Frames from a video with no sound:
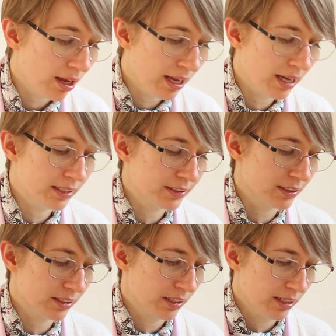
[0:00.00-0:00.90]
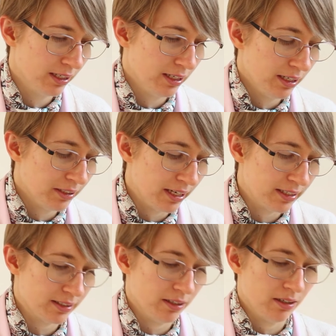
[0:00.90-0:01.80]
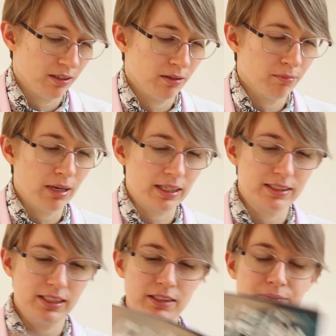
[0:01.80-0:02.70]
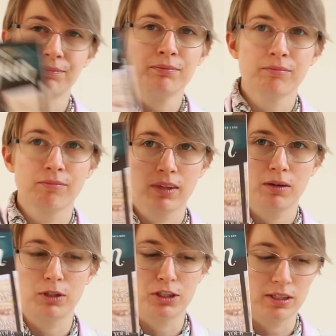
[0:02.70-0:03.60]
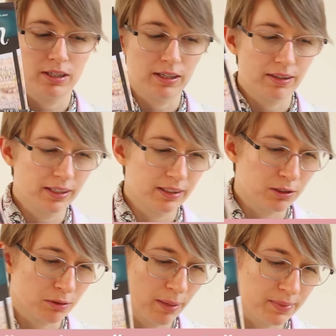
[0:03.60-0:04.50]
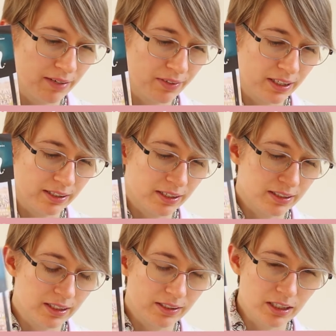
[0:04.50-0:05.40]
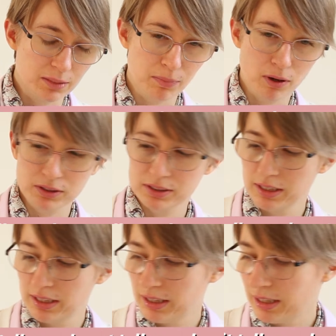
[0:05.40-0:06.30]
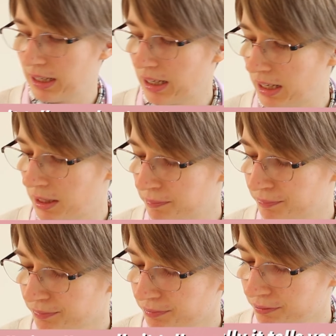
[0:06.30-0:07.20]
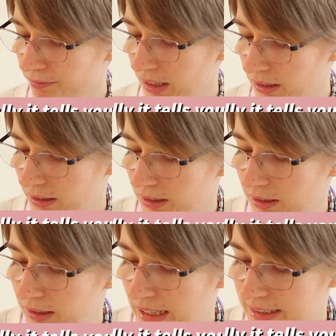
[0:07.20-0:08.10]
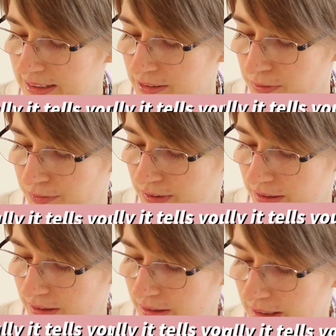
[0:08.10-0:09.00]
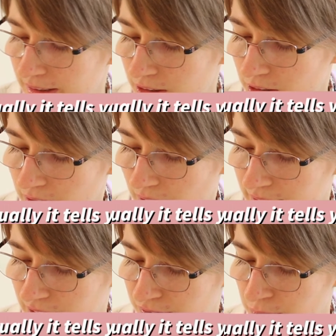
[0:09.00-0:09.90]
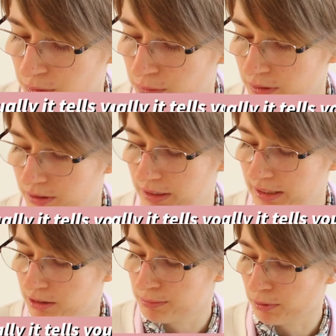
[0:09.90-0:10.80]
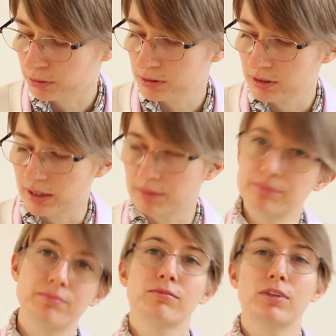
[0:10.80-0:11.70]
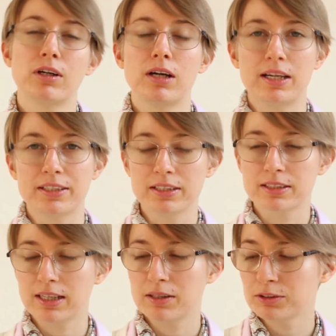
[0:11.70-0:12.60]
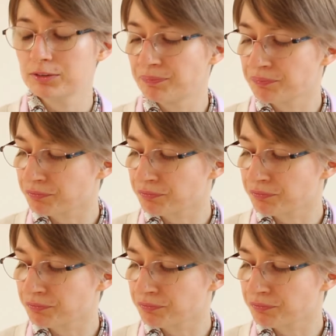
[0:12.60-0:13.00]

And there's a magazine which I think describes everything that is in this box. Like I said, with the link I give you, you can get a box at a discount.